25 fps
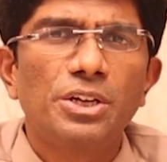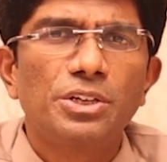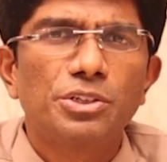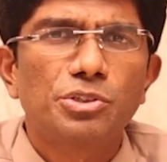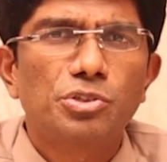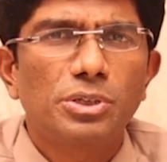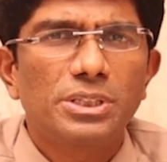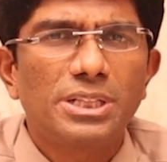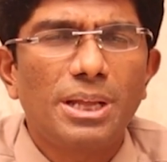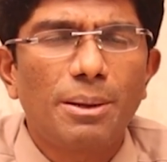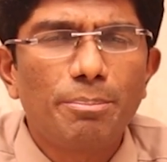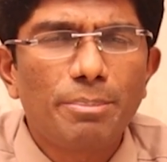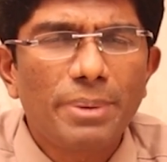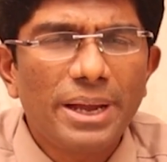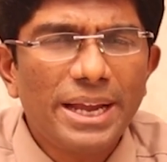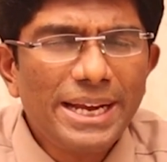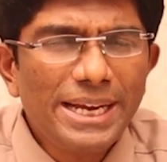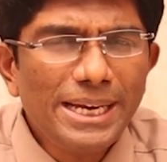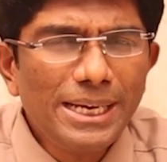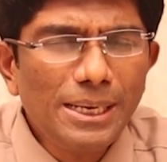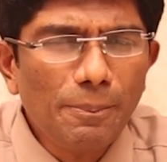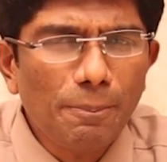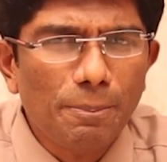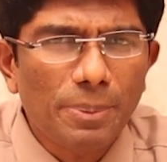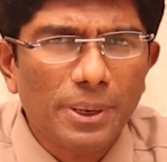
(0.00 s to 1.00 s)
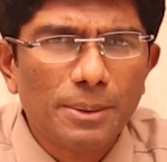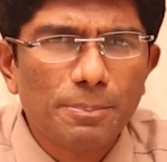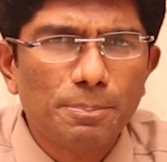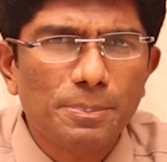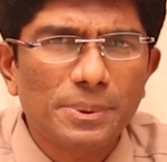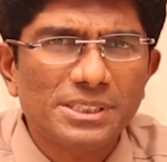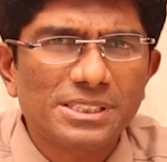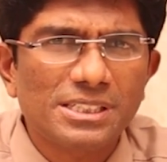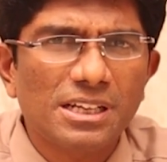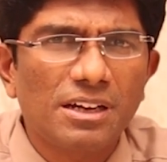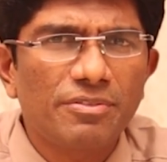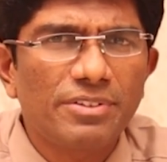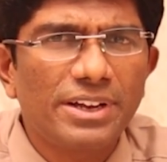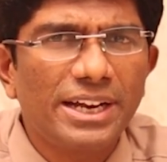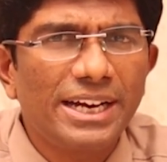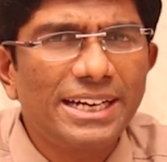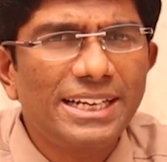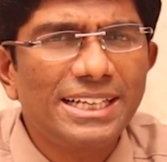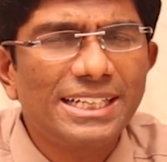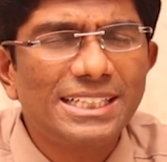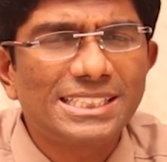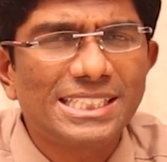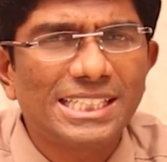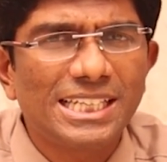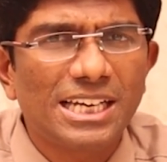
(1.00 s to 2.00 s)
So the main purpose of
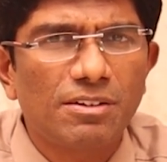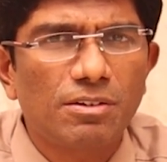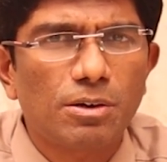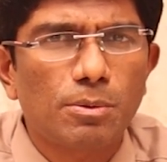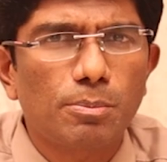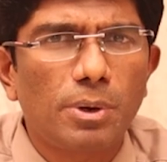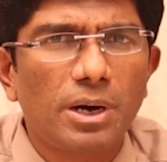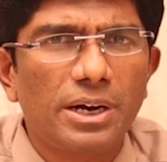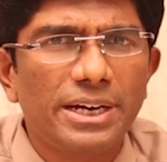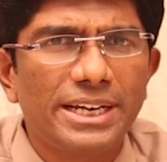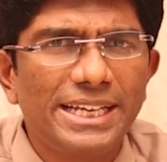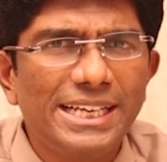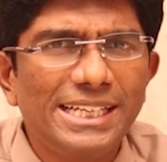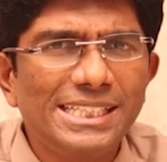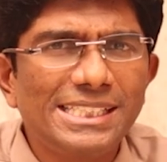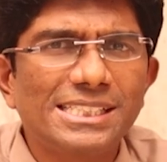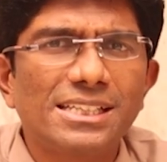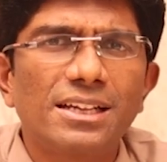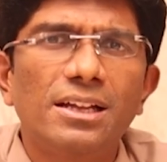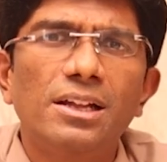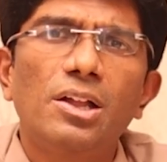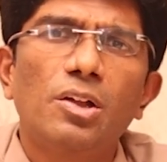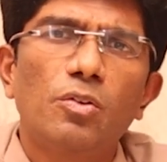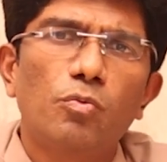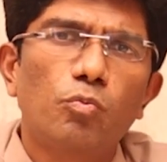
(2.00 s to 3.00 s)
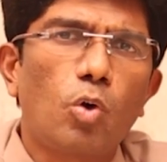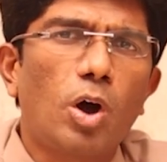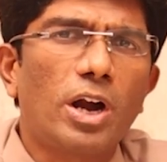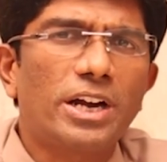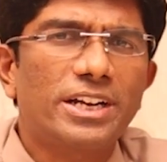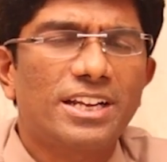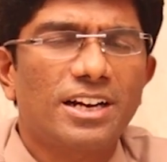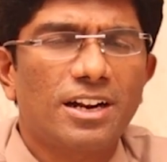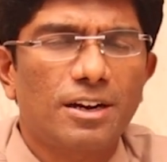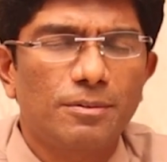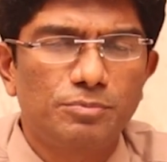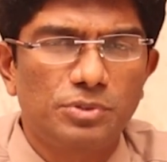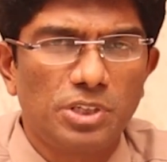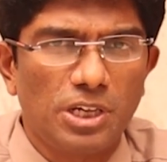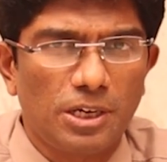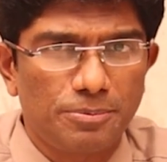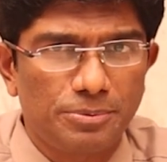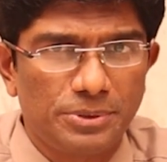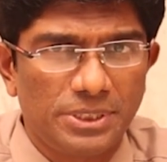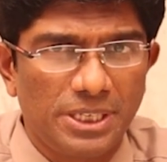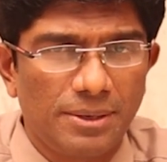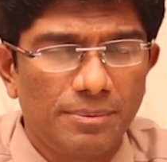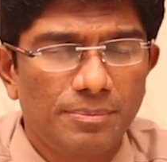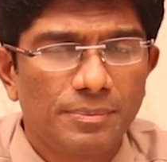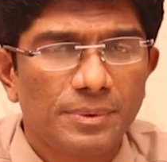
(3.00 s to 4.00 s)
ADH in our body is water
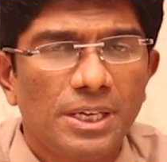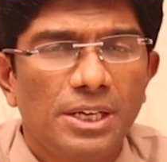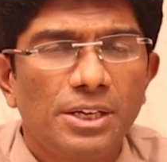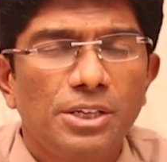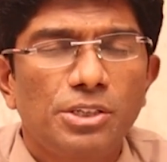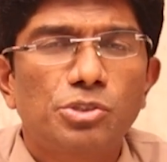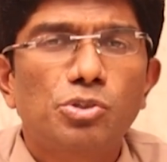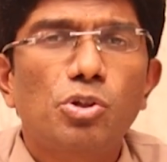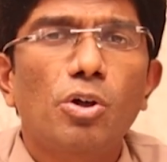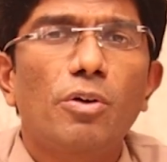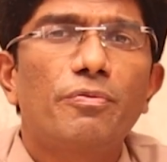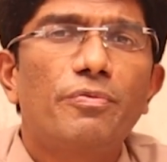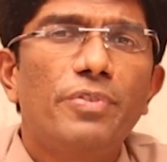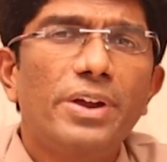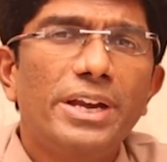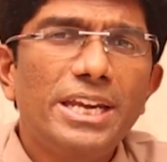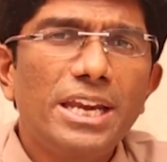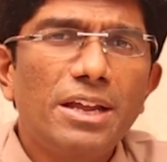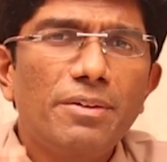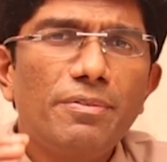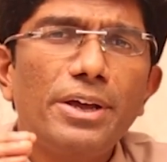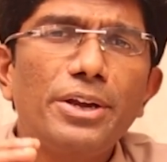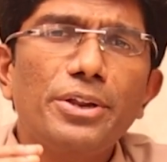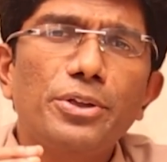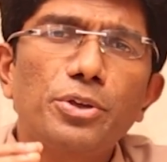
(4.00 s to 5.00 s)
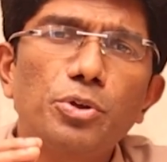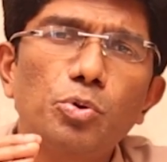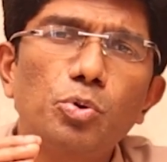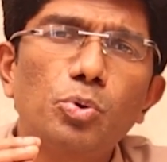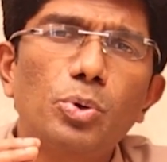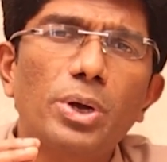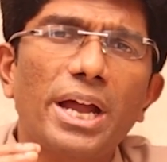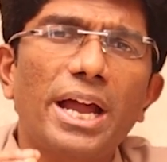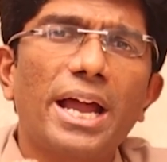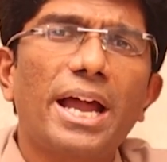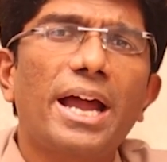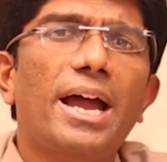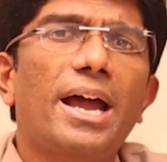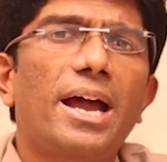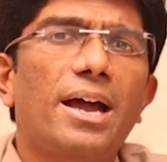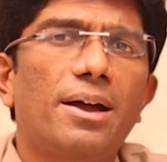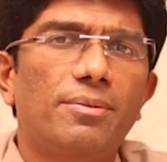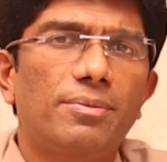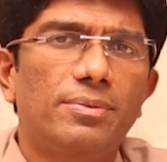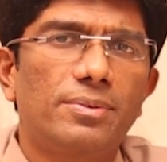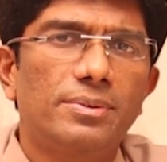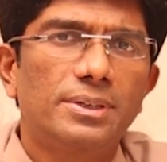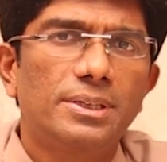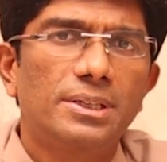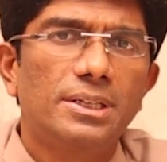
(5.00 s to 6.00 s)
absorption. So whenever you
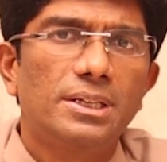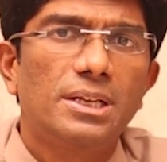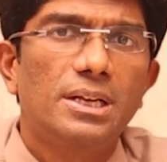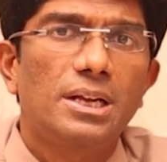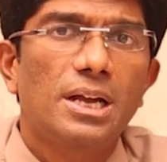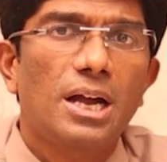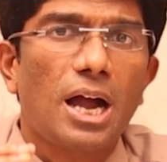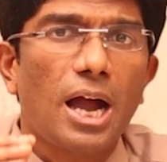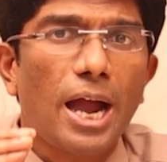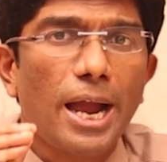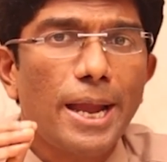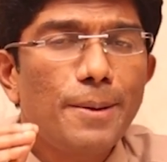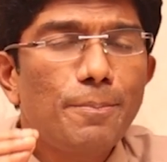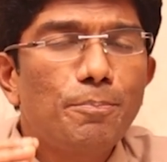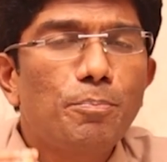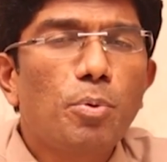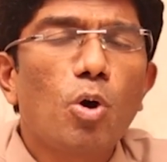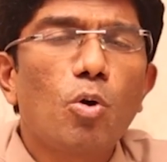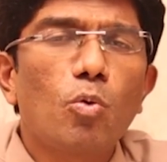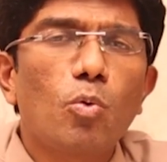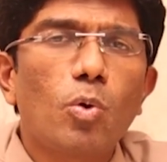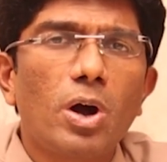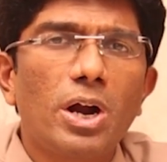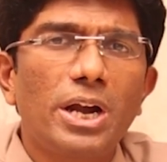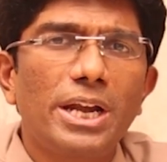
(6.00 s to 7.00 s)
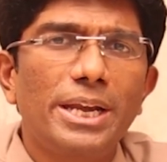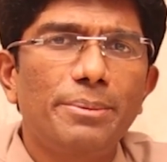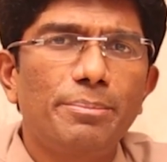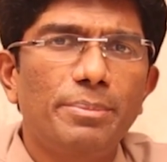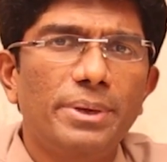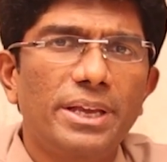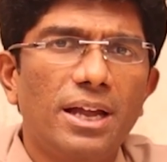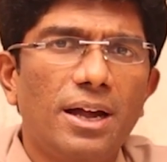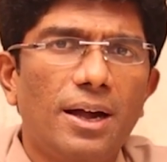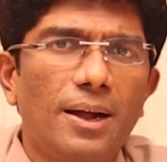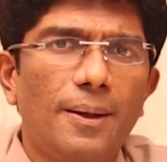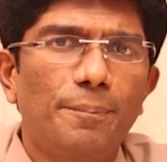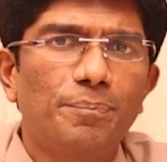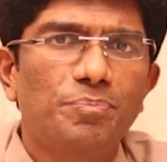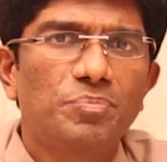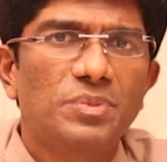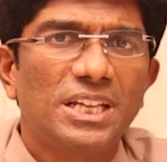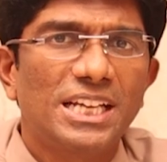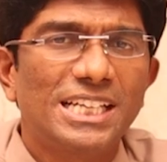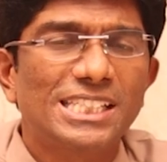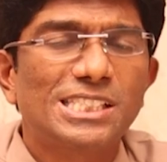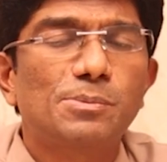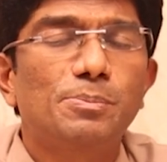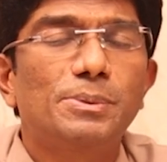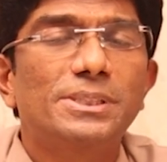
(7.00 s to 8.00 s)
have hypovolemia,
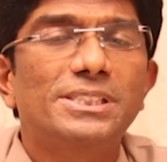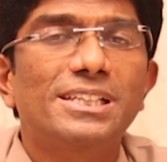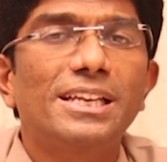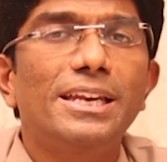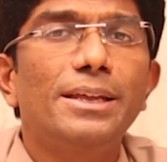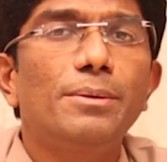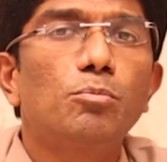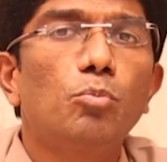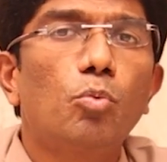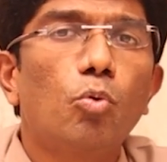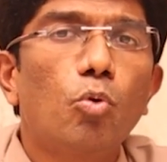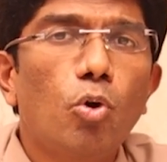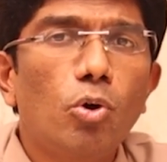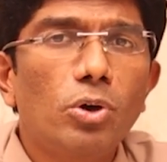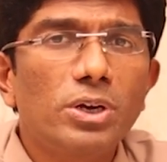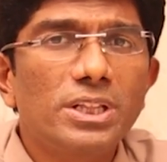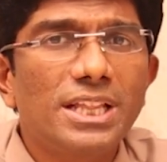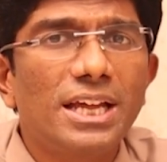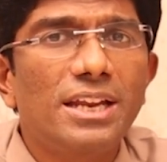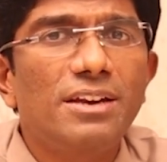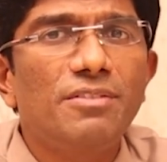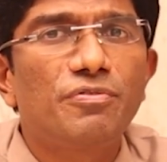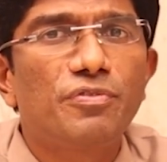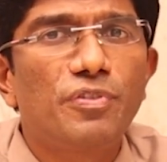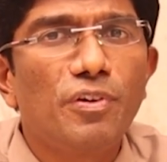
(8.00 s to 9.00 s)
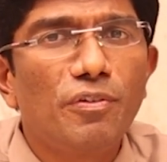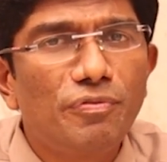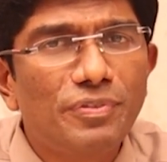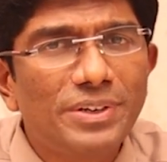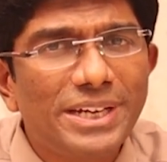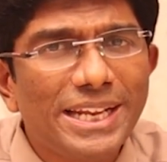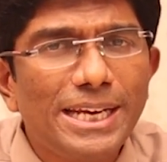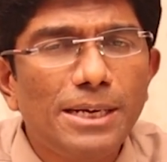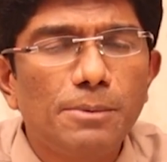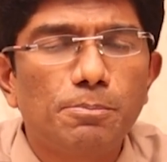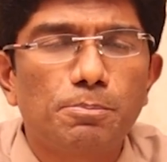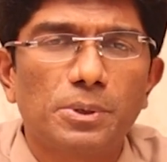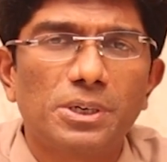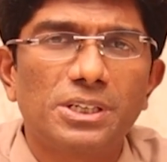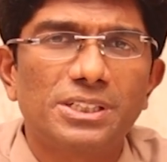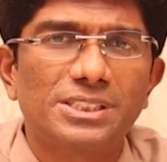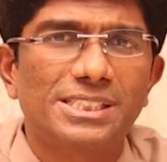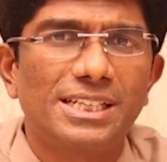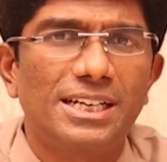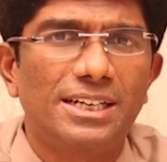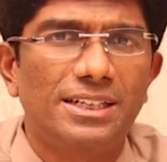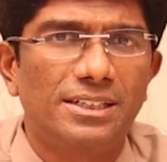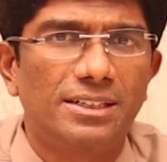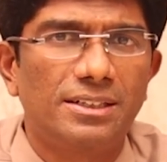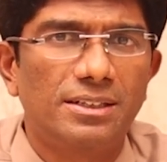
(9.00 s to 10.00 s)
especially more than
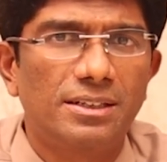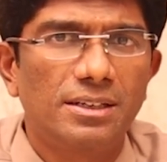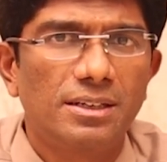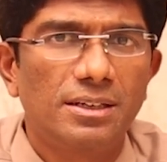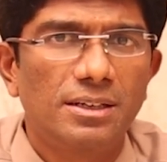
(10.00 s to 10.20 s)
15%